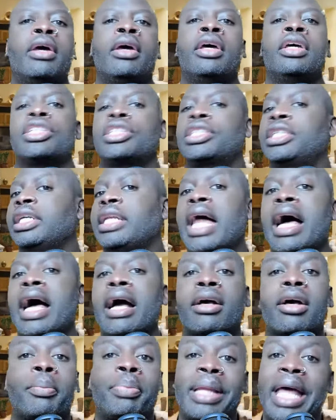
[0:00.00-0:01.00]
She not
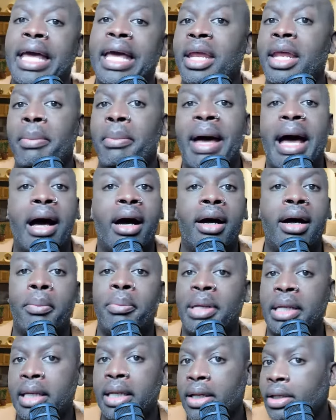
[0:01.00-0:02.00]
complaining about her
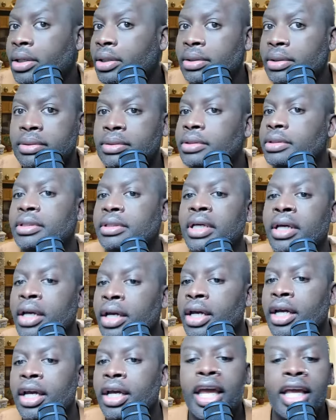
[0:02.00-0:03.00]
bills,
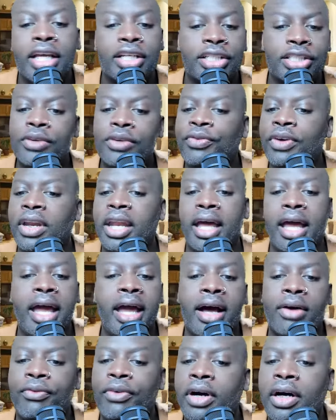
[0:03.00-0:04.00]
and she finna
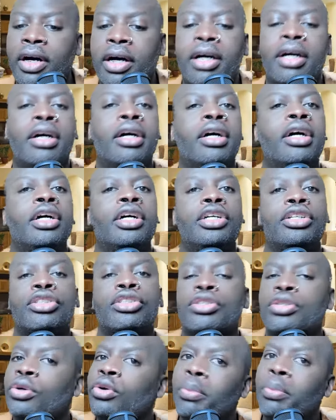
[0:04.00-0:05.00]
have her
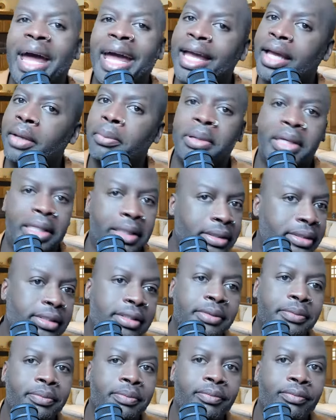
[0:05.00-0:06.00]
two
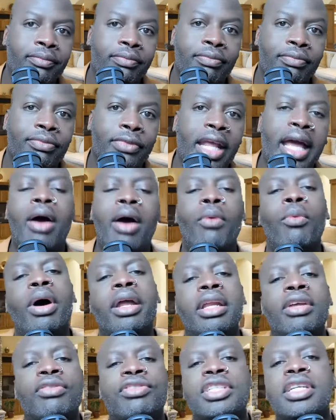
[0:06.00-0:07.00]
babies. I
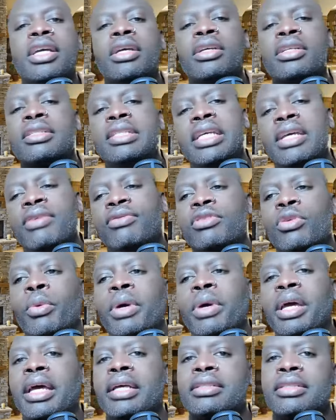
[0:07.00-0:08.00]
wonder if she conceived
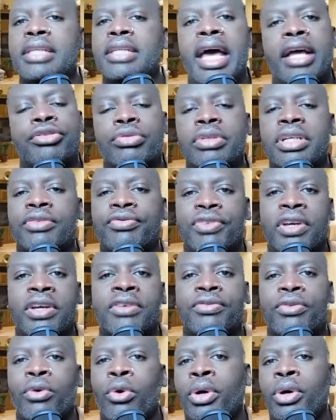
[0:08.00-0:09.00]
twins naturally, if,
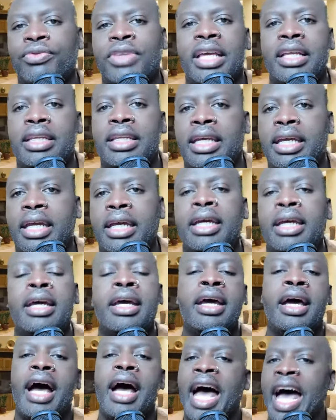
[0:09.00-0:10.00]
if or if they did
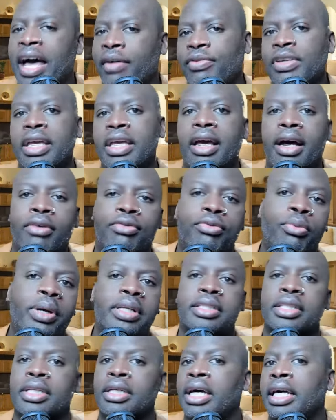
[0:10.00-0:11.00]
I V F,
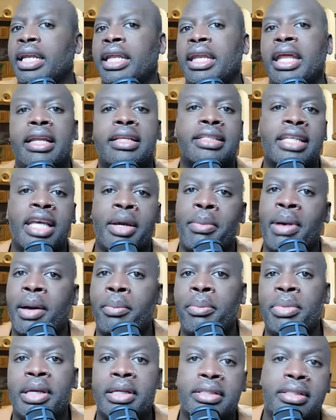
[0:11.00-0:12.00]
which none of that is in my
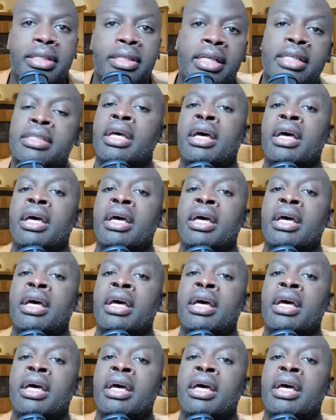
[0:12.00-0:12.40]
business.